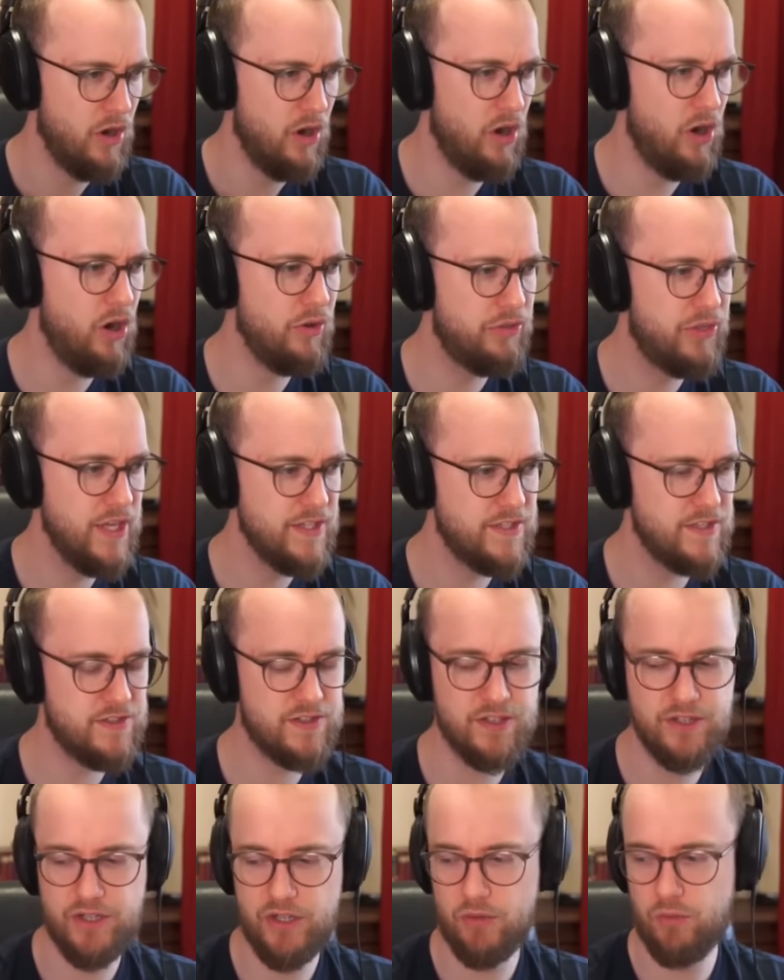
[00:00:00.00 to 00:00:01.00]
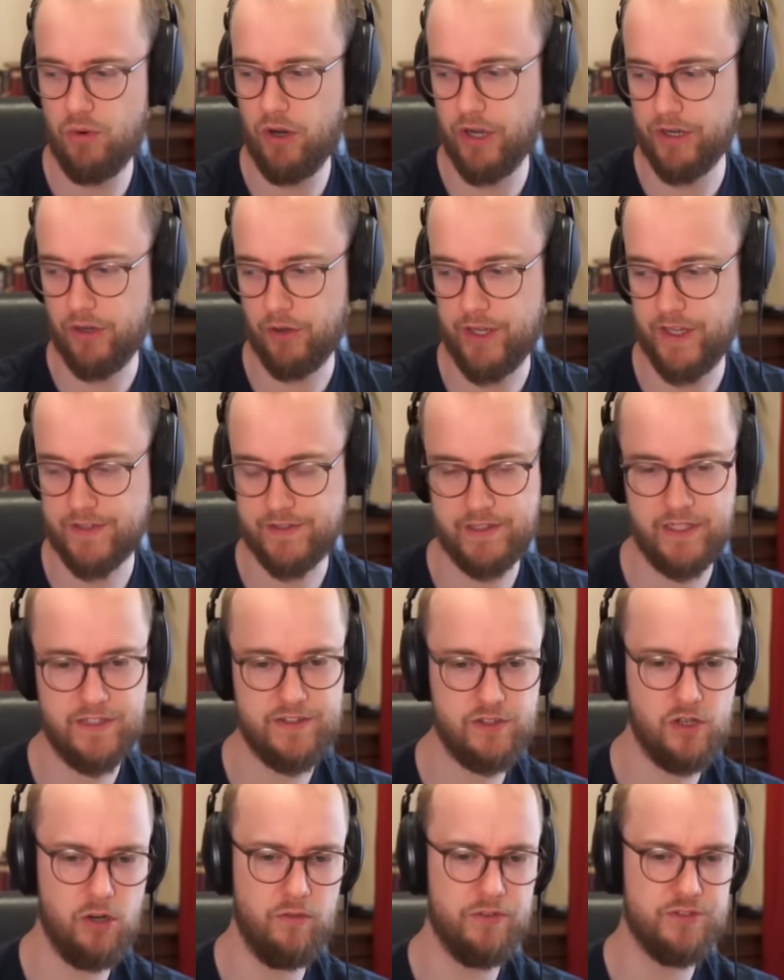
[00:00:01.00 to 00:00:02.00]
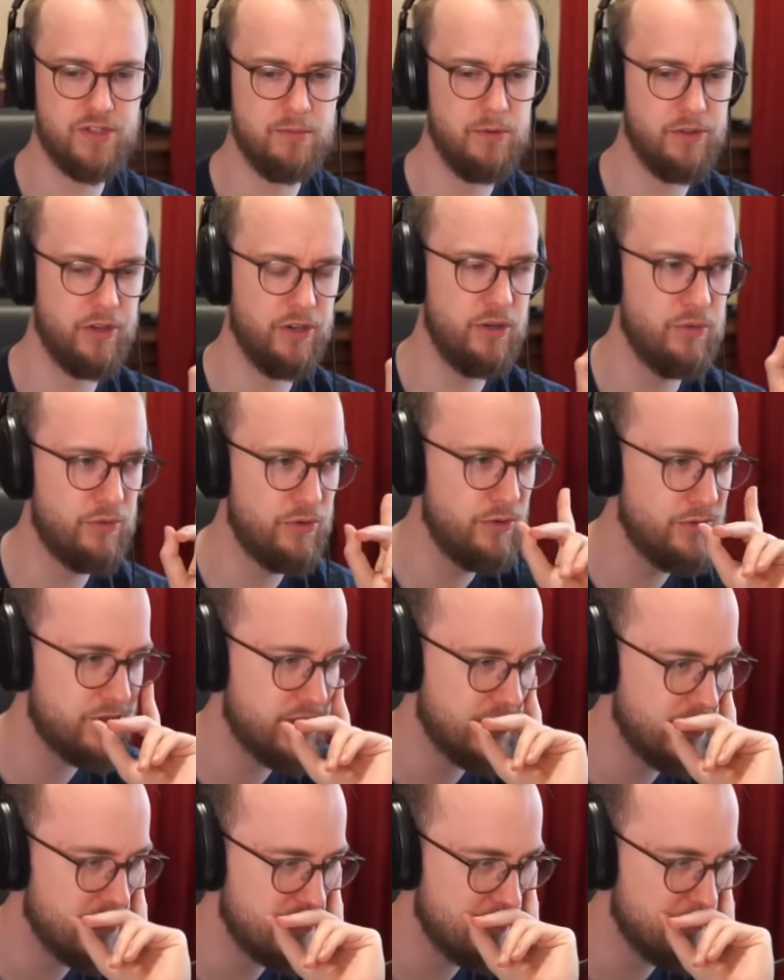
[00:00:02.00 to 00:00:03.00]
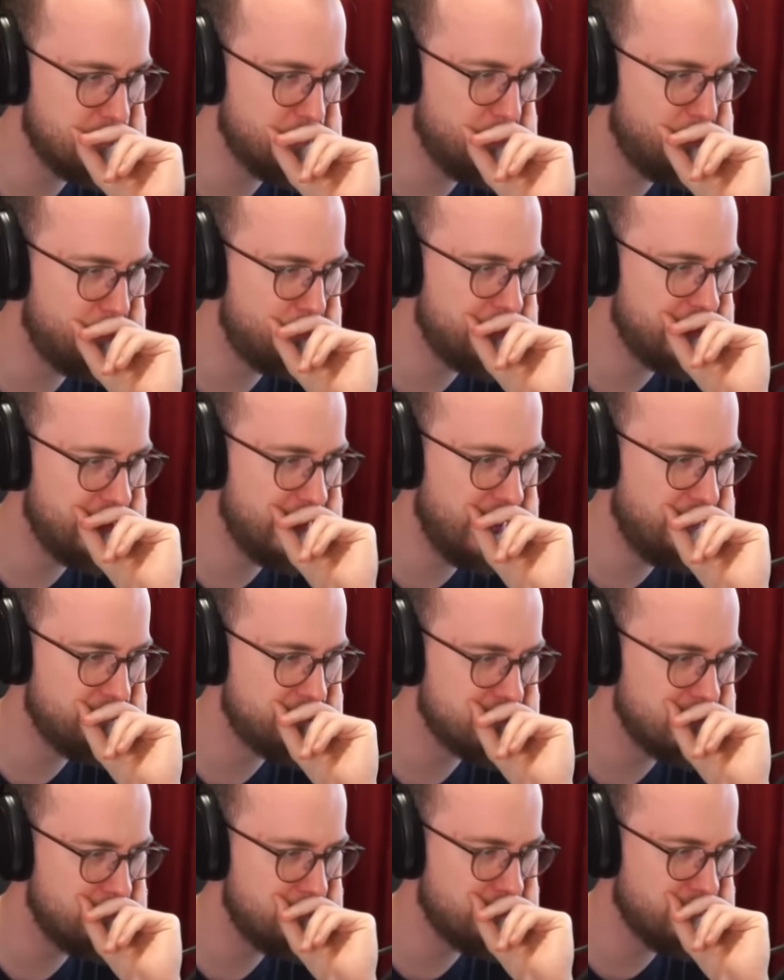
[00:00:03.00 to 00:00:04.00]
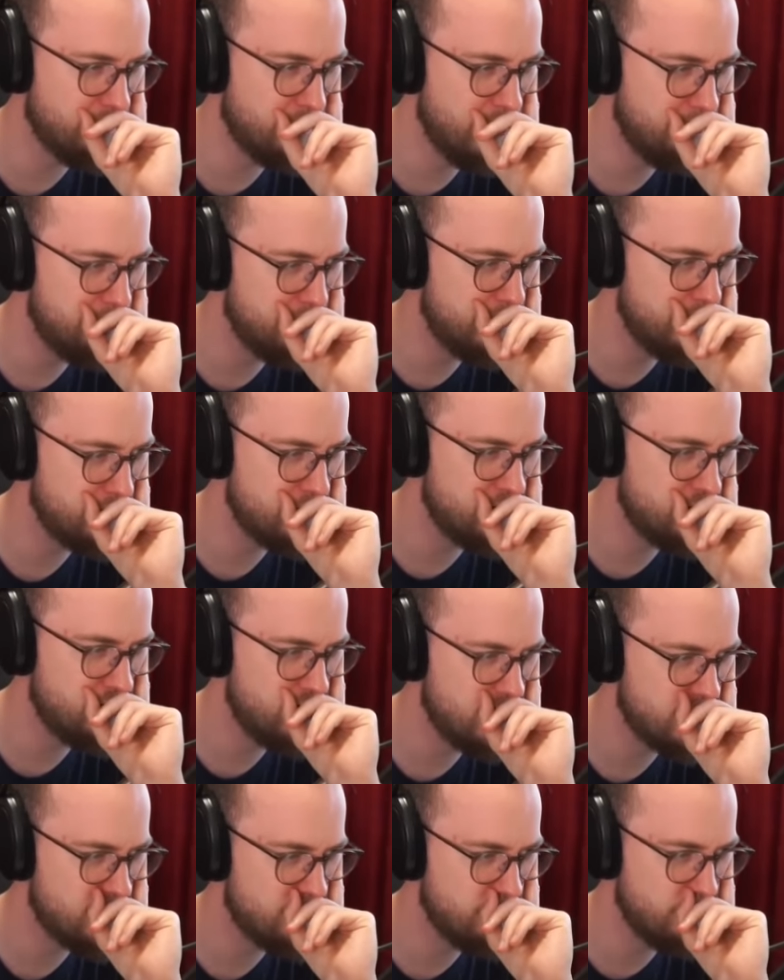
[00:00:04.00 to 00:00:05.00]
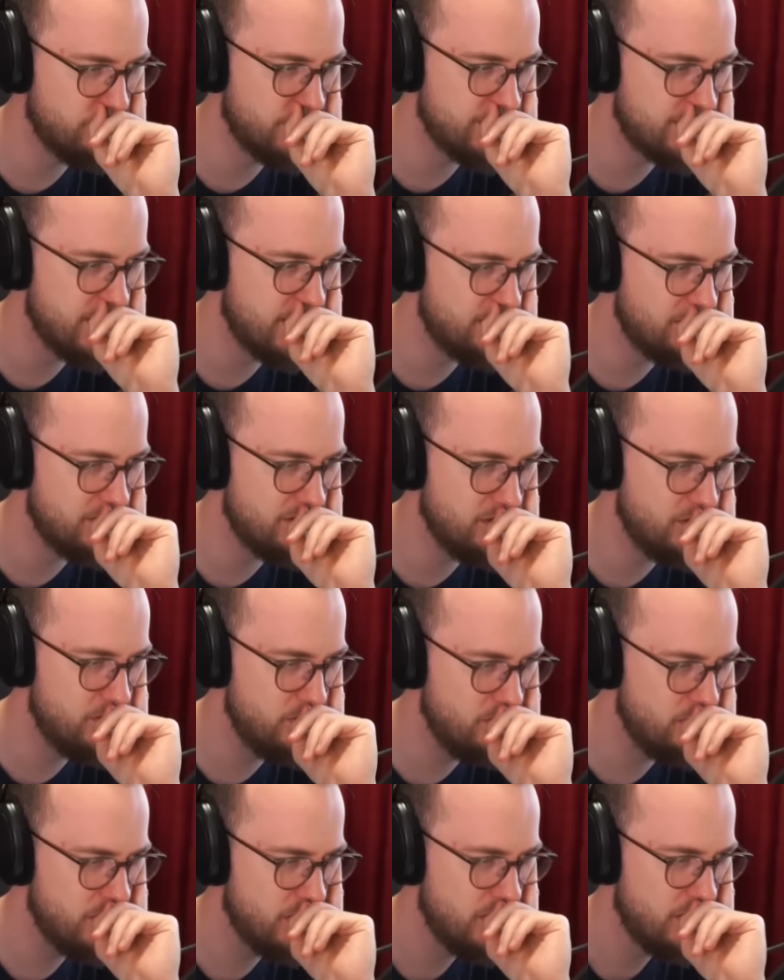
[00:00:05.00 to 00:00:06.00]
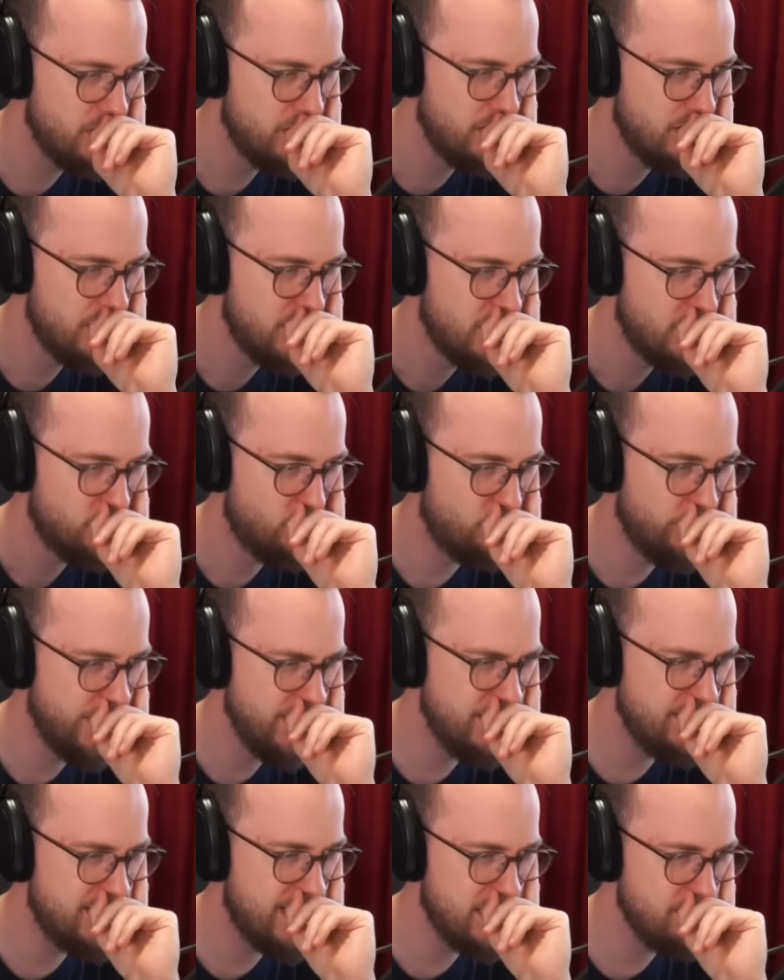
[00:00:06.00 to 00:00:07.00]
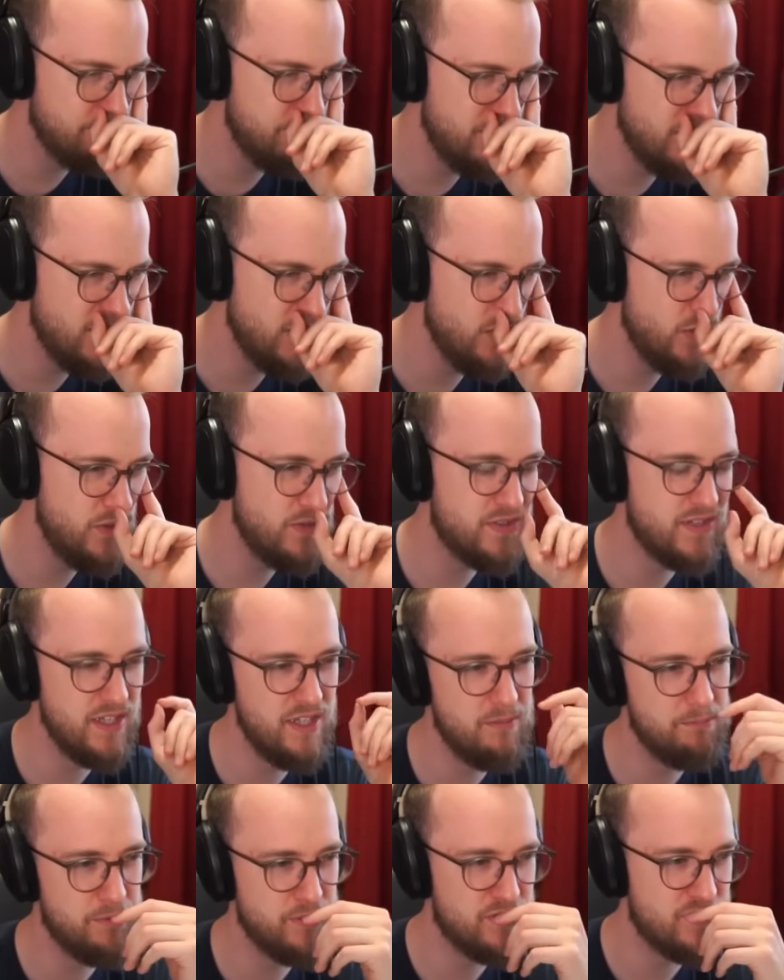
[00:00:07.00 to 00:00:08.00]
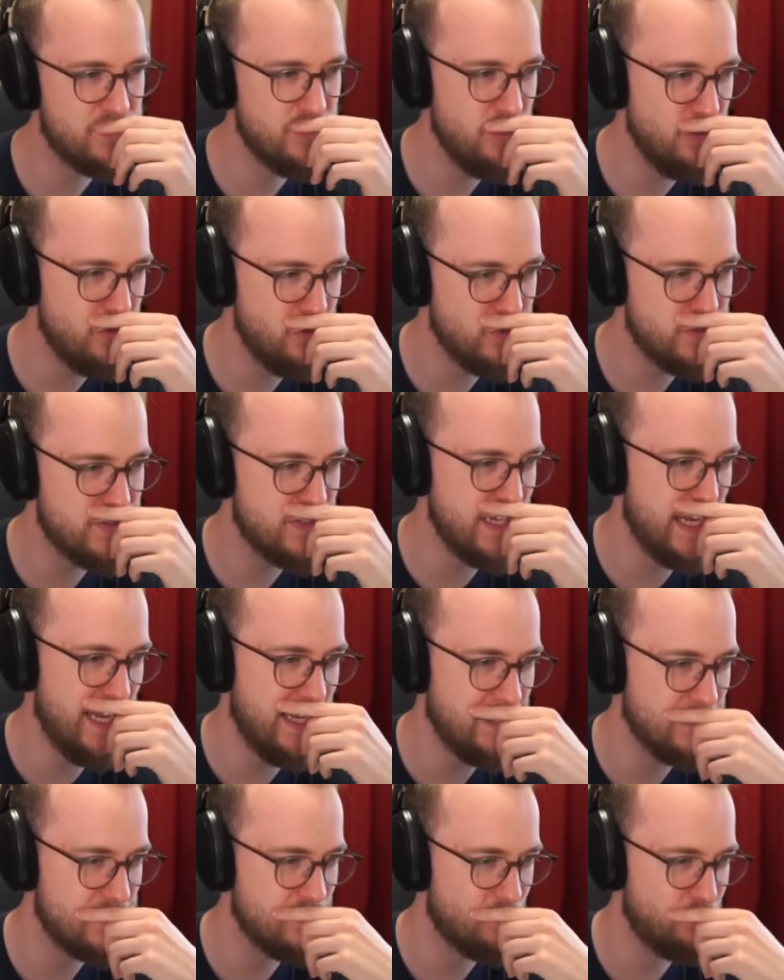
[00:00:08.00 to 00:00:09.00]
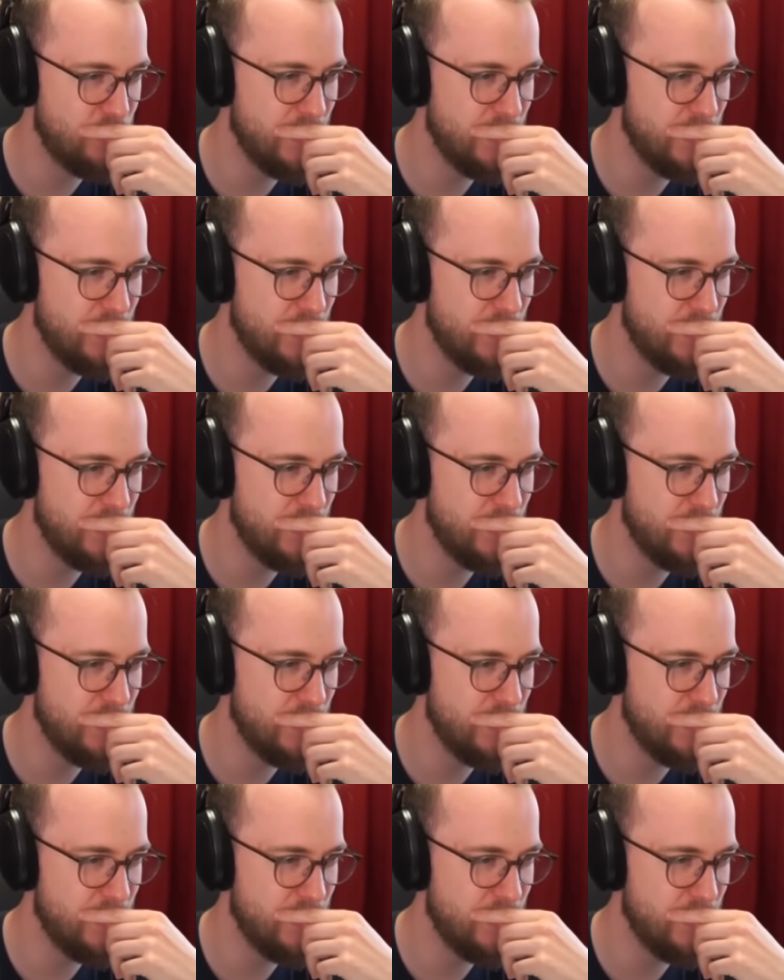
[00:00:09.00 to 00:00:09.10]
Oh, this is a new one. Okay, so let's go over some of the new runes, I guess. I mean, we already have some of them, right? But there's a chest rune. Is that new? Rend can be used in Berserker stance.